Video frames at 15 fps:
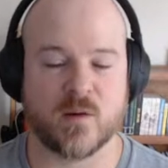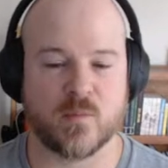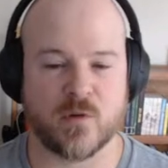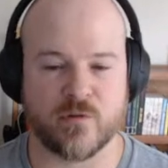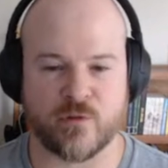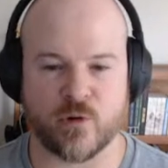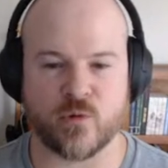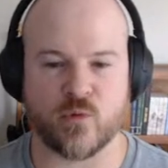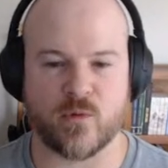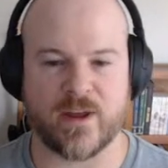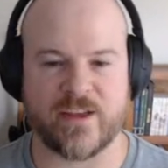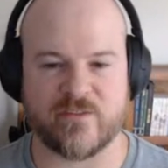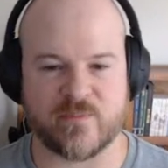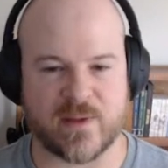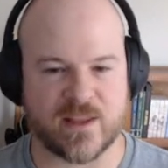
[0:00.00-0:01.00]
Merfolk
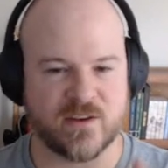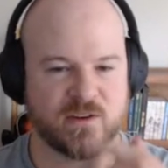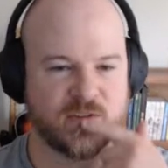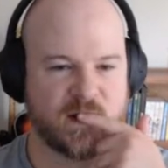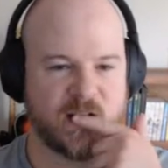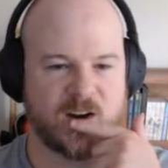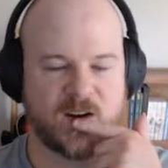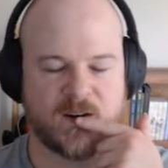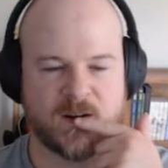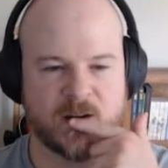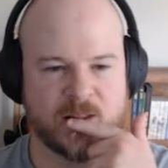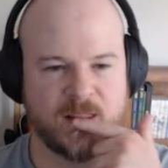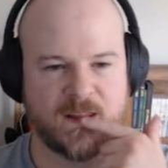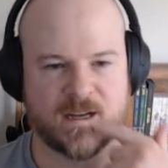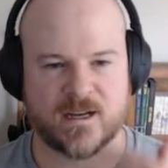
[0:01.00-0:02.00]
Wavebender. There are a
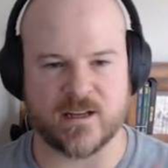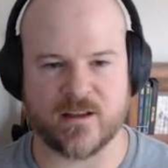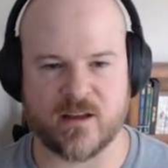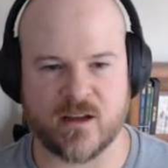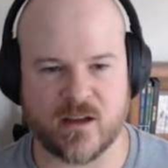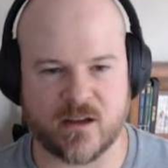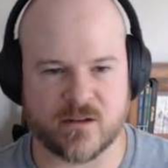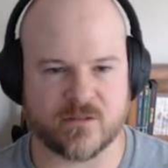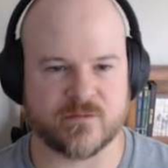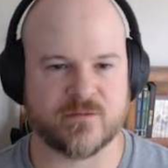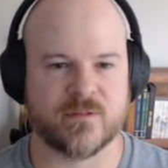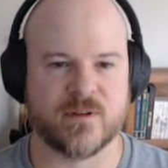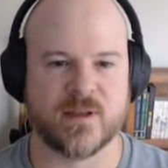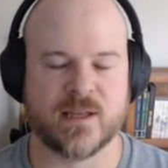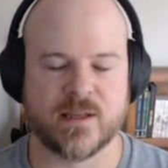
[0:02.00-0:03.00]
lot of
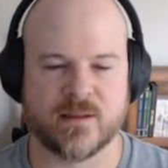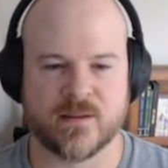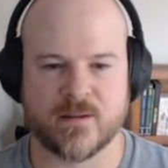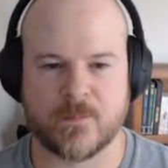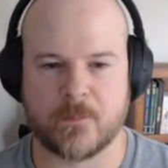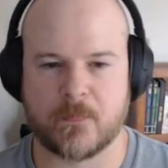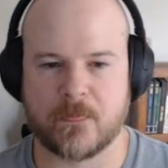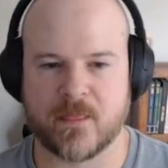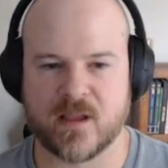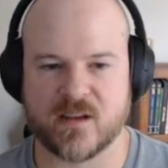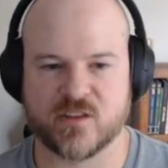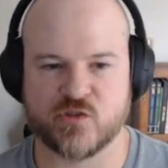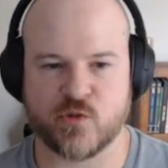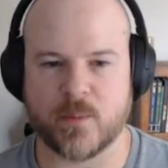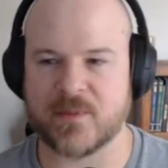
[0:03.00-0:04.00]

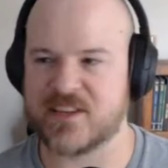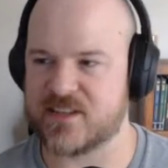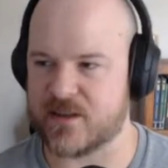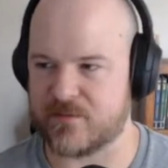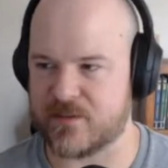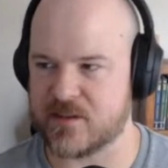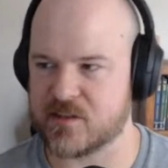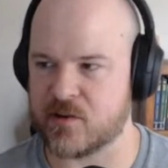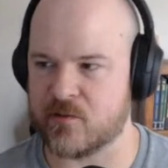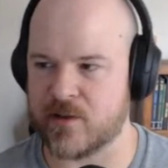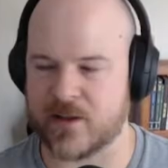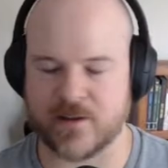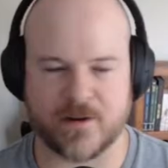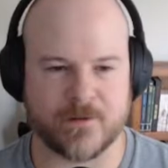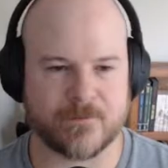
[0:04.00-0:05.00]
swimming stuff that's going
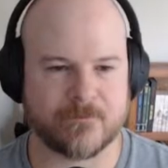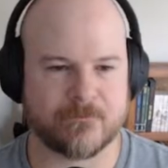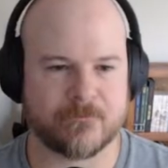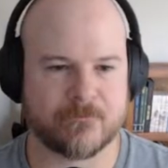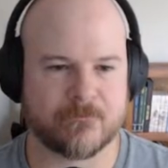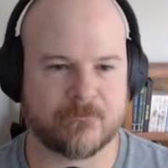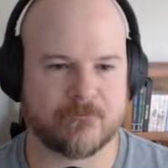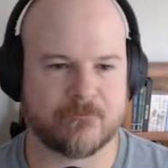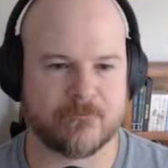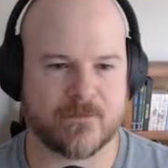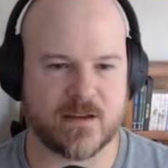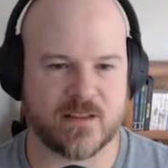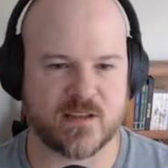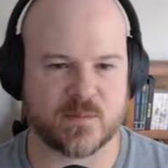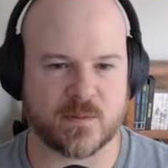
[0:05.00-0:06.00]
on here.
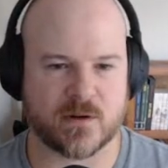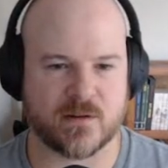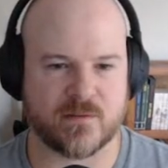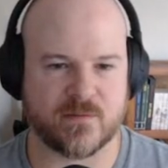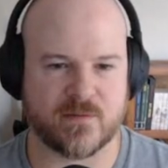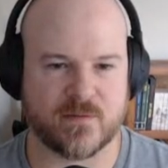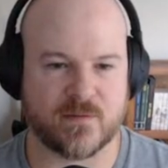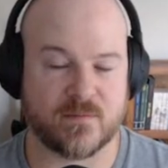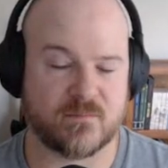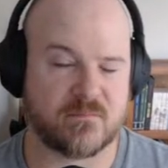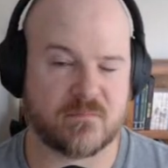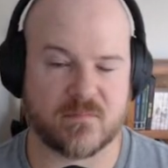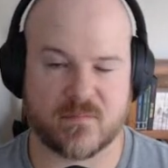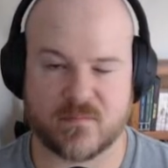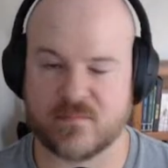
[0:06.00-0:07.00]
This part of
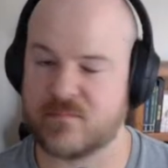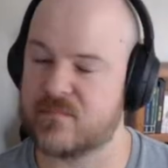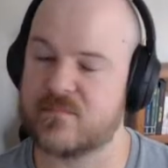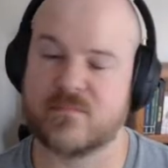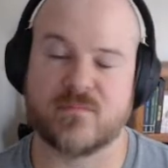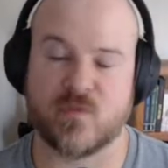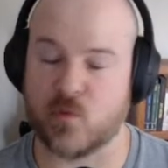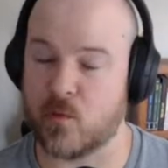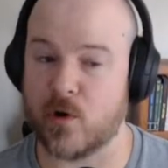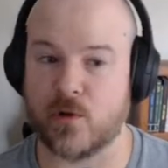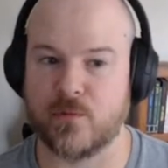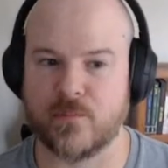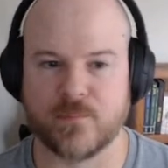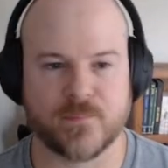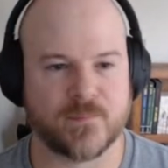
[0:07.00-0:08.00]
the
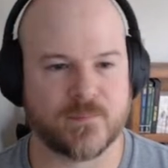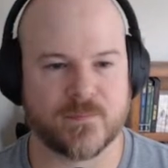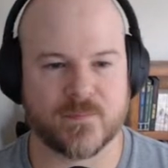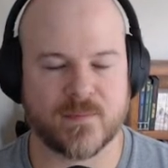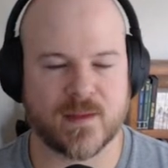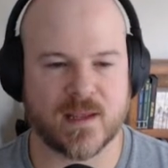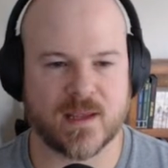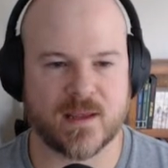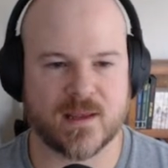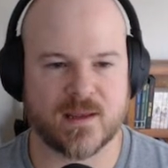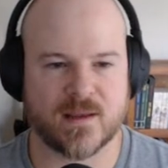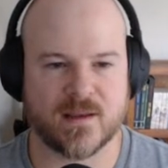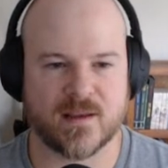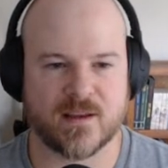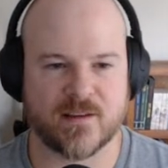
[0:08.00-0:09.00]
world.
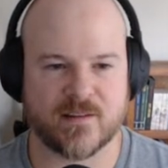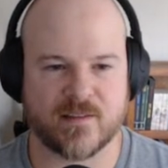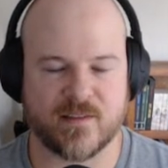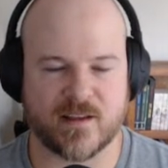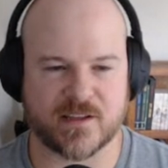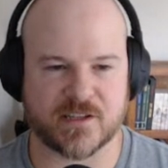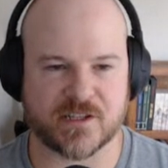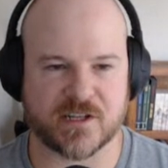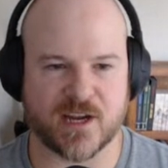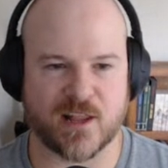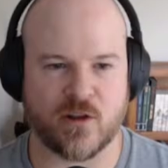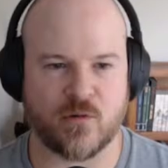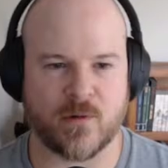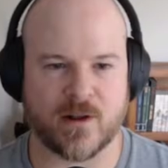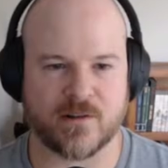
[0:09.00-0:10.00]
Lots of
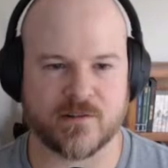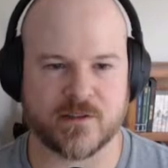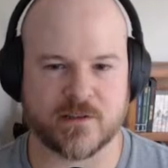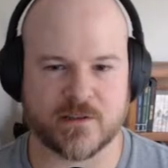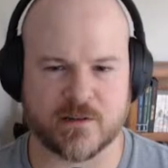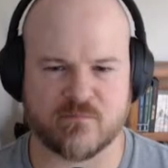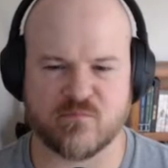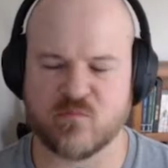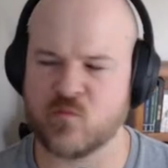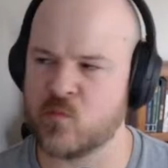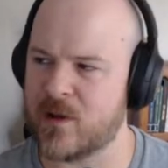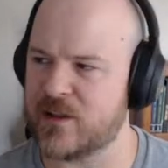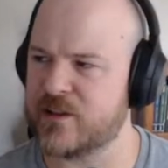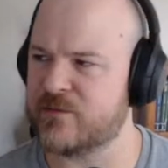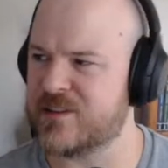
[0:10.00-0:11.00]
shallow waters. It's a
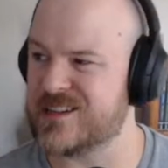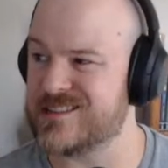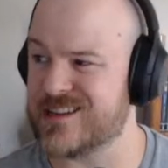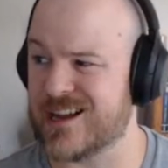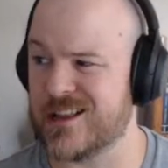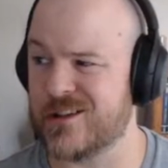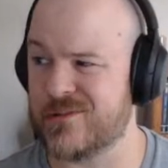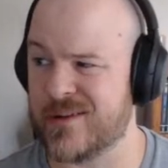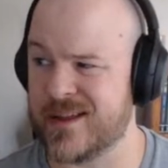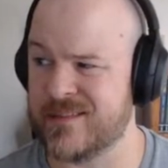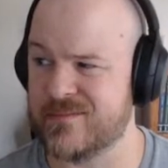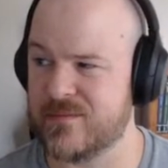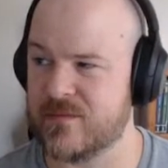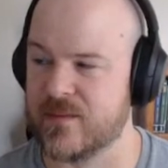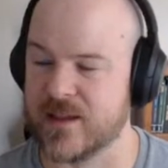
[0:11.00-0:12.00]
relatively shallow,
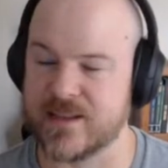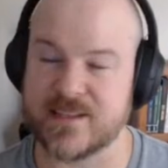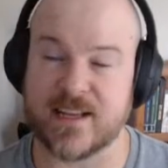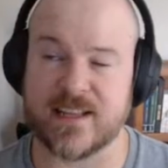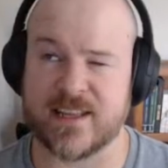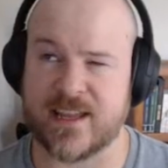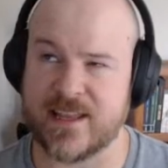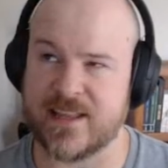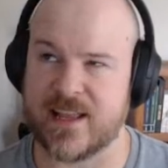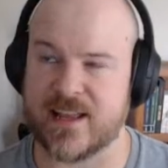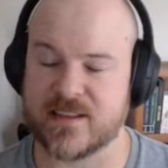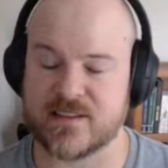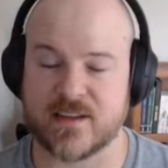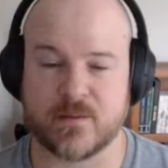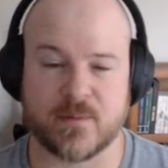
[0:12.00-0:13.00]
not an
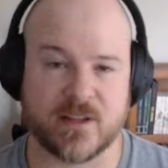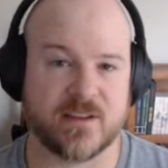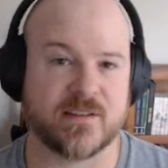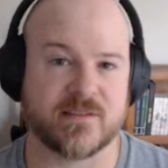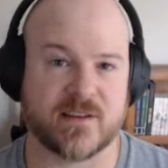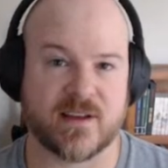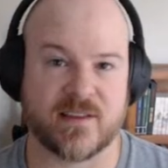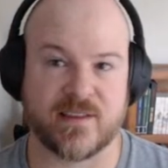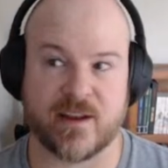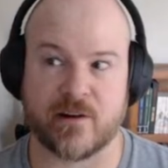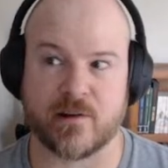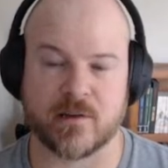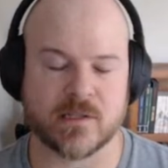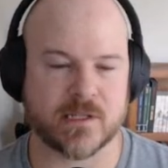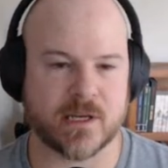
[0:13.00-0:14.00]
inland sea, but it is a
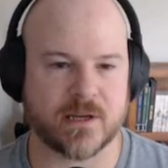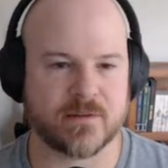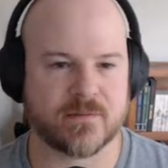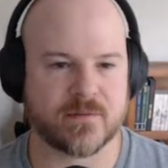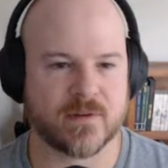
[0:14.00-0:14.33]
narrow sea.